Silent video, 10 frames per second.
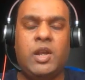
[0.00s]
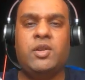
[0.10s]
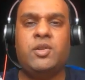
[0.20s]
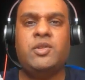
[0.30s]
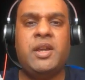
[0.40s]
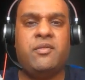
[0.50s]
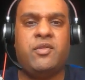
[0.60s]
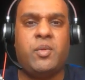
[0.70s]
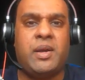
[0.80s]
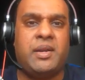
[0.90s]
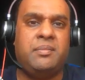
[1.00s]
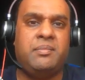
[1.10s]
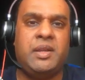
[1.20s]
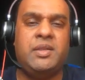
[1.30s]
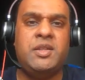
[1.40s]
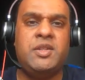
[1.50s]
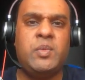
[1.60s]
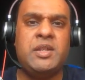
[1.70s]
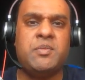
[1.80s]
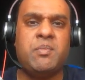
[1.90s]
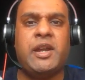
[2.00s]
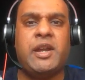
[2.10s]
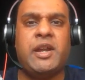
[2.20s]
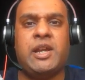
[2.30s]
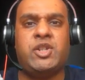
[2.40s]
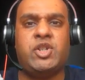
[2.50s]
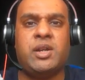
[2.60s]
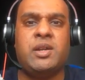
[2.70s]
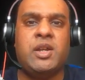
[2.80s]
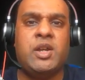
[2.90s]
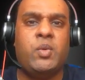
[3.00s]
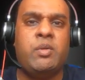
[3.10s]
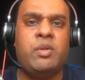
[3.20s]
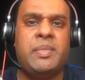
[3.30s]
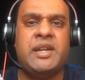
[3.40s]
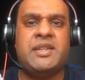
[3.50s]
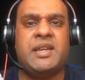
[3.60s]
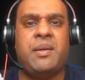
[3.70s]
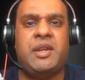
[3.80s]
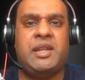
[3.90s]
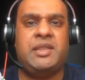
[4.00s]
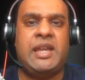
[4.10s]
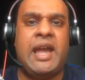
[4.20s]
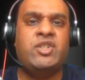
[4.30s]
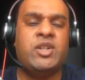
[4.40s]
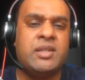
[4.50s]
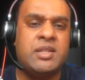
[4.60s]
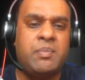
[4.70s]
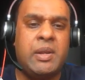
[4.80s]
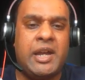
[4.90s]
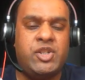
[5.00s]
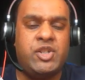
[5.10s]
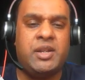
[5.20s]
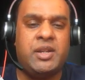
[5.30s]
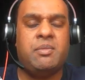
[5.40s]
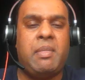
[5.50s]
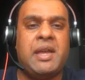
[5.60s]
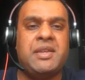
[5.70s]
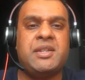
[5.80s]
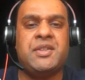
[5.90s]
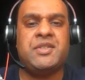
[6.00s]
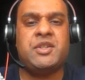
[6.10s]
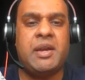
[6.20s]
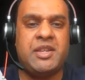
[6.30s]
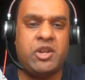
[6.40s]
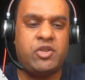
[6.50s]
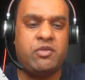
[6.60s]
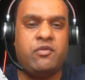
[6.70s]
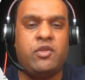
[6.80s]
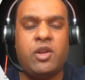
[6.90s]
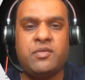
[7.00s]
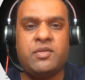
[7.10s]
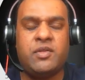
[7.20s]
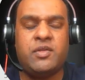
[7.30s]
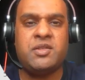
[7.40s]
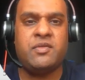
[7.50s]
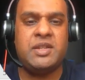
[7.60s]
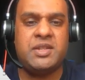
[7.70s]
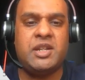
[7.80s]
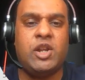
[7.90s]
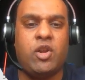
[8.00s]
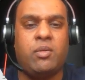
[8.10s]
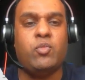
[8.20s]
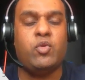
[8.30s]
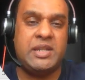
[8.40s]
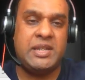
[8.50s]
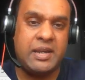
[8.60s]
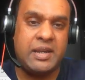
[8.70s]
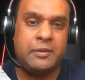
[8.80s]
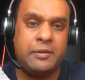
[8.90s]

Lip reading: Good day, everyone. In this week's micro lecture, we will be examining the agile supply chain and the mass customization philosophies in a lot more detail.